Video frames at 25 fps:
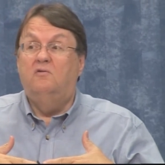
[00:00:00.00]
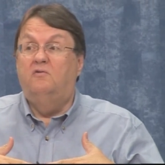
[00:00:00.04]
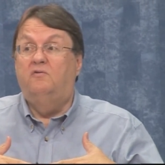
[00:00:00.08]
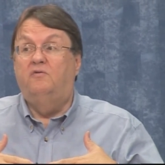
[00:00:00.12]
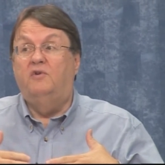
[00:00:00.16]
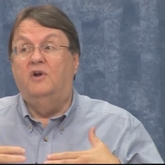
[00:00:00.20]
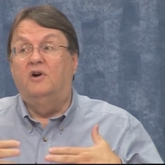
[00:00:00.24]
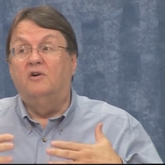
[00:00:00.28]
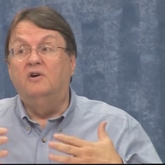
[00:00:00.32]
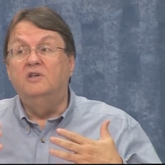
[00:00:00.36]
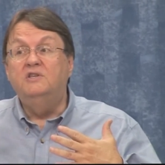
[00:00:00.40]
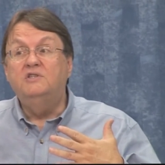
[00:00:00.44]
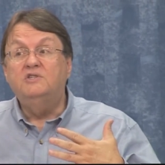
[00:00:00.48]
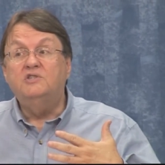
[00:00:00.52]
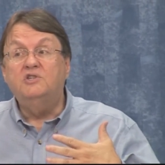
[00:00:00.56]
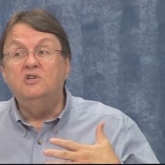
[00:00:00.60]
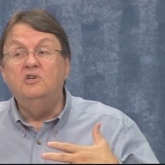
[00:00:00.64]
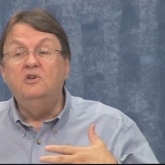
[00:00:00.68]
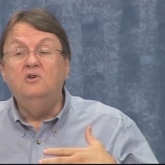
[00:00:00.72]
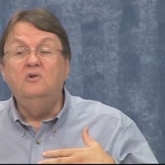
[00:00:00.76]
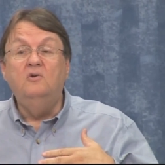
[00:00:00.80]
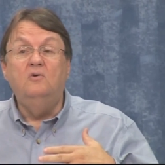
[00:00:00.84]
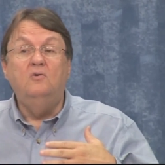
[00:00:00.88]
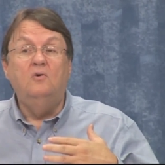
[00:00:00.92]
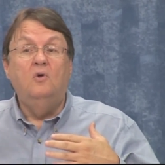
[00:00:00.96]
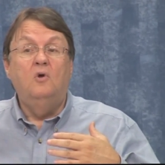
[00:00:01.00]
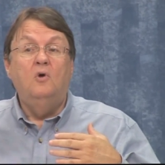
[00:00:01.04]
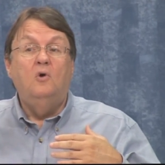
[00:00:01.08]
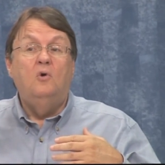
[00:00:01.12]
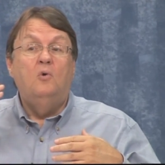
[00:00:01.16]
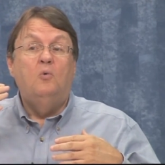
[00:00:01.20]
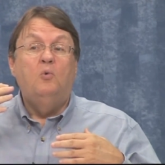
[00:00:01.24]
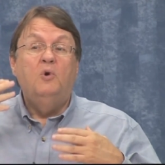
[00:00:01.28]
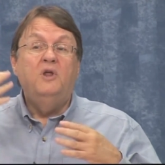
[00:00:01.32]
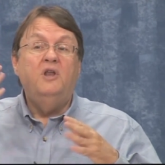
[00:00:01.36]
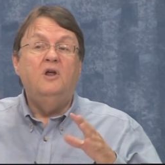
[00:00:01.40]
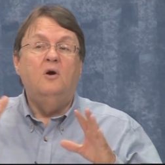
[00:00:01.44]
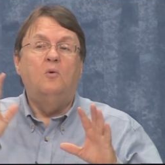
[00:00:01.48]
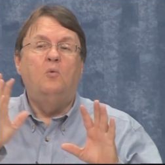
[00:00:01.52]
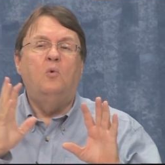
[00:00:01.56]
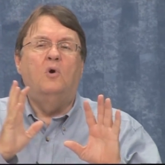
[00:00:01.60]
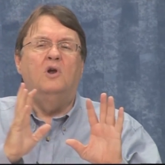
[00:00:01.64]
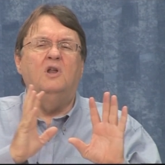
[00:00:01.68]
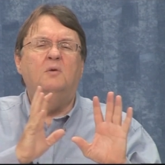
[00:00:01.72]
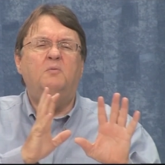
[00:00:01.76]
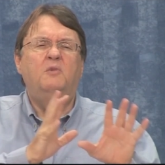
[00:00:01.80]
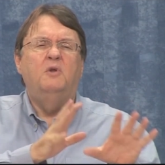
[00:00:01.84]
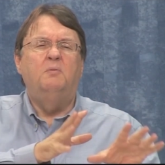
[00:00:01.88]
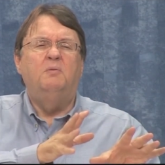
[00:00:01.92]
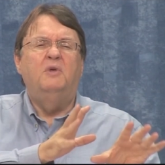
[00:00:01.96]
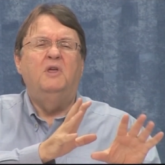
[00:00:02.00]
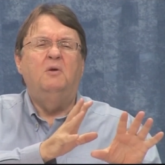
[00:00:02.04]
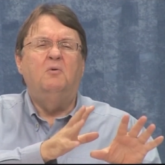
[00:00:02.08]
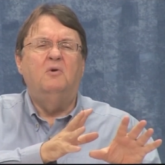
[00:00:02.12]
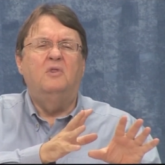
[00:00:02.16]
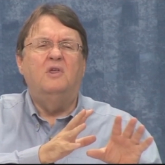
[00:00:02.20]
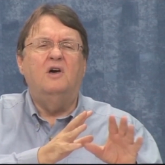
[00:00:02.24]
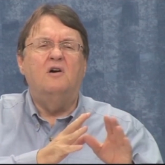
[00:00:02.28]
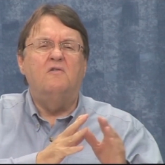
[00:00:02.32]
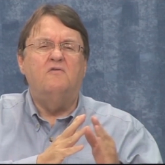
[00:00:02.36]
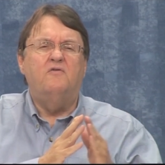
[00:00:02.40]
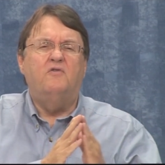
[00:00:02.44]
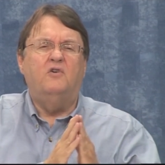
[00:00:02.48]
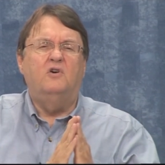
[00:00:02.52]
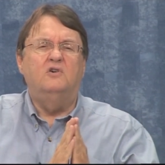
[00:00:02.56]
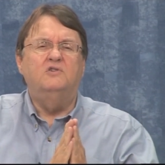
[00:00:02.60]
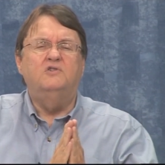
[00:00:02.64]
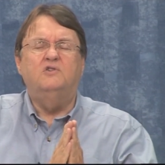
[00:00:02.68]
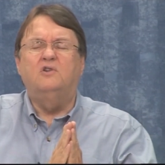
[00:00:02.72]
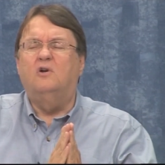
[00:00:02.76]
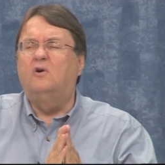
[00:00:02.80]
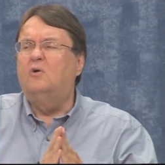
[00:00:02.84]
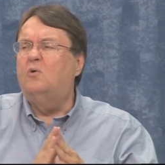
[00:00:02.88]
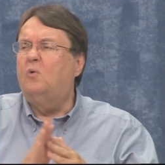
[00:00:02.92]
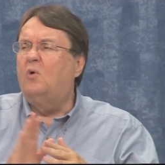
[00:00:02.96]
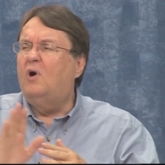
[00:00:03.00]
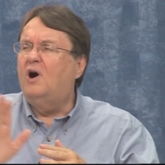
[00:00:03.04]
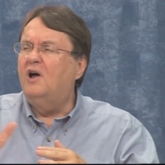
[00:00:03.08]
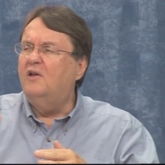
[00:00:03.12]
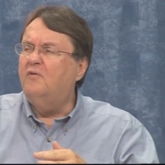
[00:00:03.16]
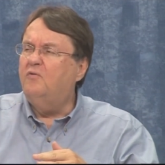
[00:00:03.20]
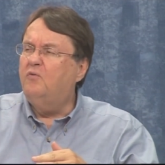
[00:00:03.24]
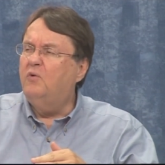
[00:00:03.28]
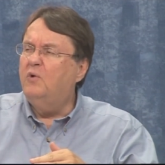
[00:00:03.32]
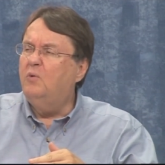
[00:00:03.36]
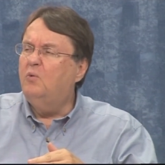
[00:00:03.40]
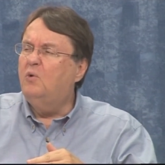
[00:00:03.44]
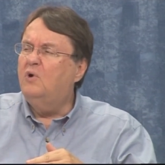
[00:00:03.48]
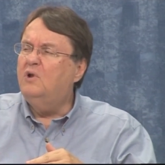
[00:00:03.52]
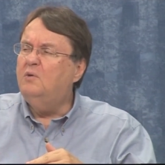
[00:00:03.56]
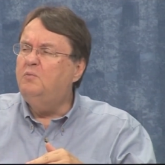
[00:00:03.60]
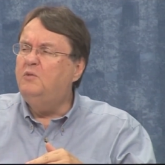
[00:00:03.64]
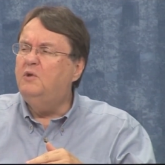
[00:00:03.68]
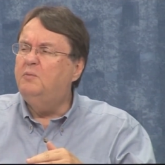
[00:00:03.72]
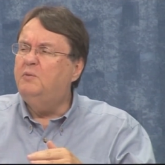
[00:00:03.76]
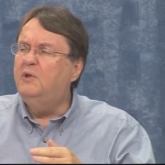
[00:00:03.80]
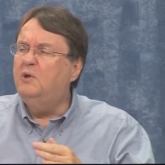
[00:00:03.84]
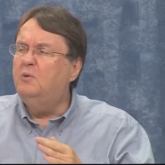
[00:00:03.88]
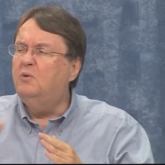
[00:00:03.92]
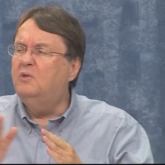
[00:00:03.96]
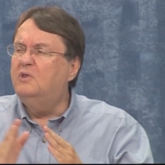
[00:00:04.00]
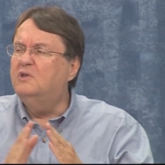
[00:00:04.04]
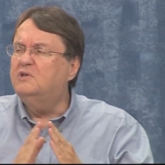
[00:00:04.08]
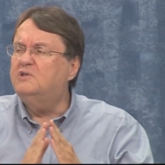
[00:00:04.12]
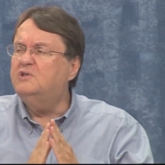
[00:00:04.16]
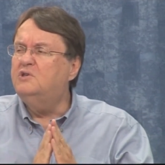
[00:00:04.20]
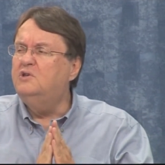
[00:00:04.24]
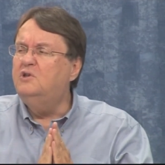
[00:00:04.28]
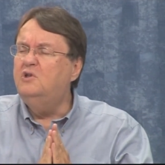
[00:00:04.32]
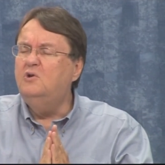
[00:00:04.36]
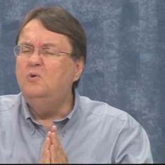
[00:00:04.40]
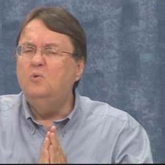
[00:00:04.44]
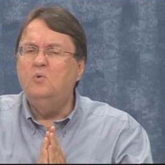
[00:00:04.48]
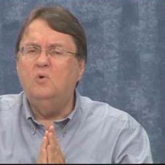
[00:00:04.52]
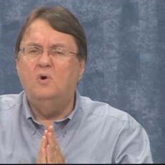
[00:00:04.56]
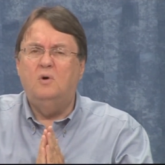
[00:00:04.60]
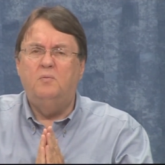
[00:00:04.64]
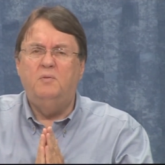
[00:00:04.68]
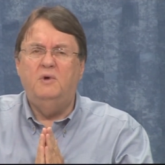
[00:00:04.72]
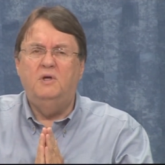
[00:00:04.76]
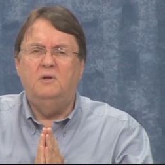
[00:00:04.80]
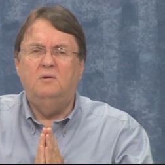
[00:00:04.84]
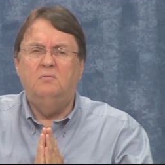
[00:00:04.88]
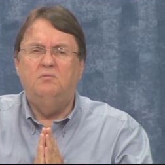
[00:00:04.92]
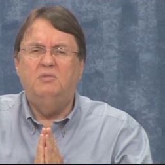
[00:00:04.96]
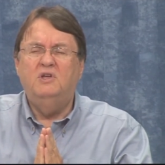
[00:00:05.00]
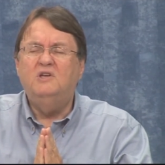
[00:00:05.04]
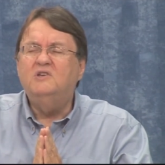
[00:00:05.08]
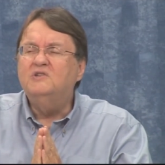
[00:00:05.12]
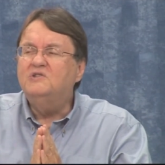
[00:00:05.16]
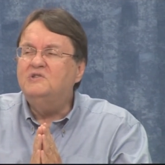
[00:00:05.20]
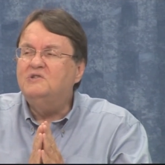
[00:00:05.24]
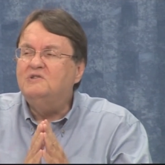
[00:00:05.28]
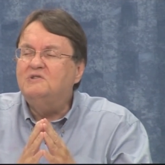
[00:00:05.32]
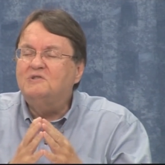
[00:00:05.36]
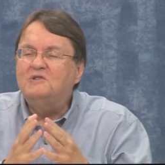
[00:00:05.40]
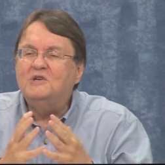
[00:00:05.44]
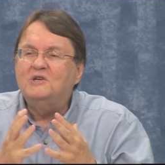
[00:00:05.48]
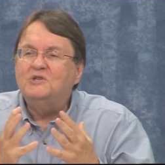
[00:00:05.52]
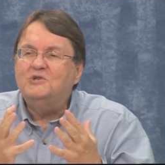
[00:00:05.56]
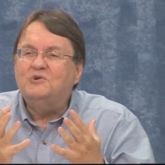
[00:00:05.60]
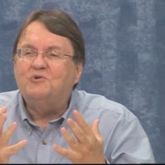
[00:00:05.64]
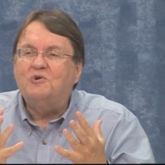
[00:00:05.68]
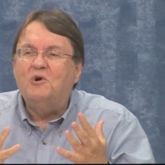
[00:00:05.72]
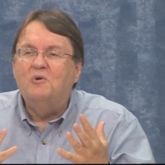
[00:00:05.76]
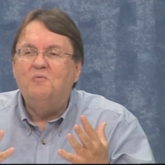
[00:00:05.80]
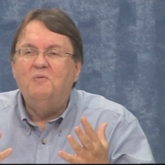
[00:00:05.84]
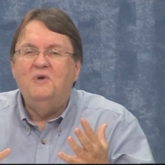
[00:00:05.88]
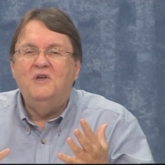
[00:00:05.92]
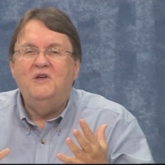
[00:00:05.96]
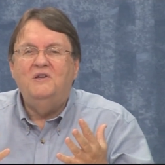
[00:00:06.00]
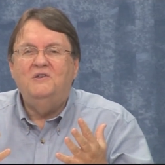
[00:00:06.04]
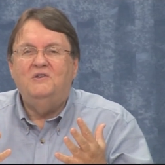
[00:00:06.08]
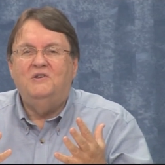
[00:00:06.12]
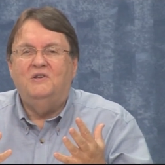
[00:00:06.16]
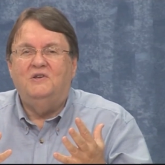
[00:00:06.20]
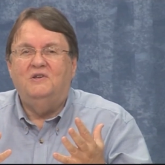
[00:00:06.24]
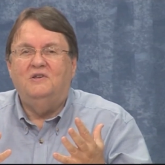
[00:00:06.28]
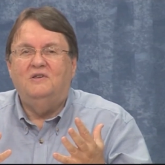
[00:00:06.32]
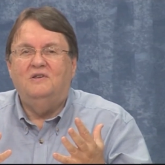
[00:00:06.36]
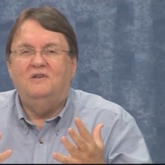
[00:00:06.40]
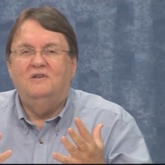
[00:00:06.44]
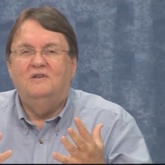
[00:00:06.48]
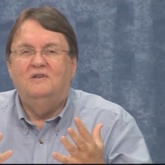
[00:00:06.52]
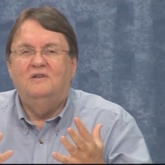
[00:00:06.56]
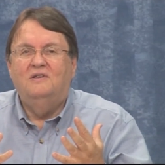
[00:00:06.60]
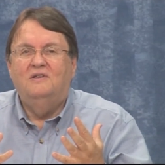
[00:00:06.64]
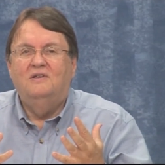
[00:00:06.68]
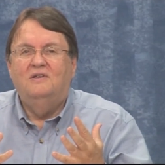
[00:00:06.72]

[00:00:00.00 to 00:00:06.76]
Very soon, we don't want him to be with that first old wife. We want him to be with this new woman because that's romantic.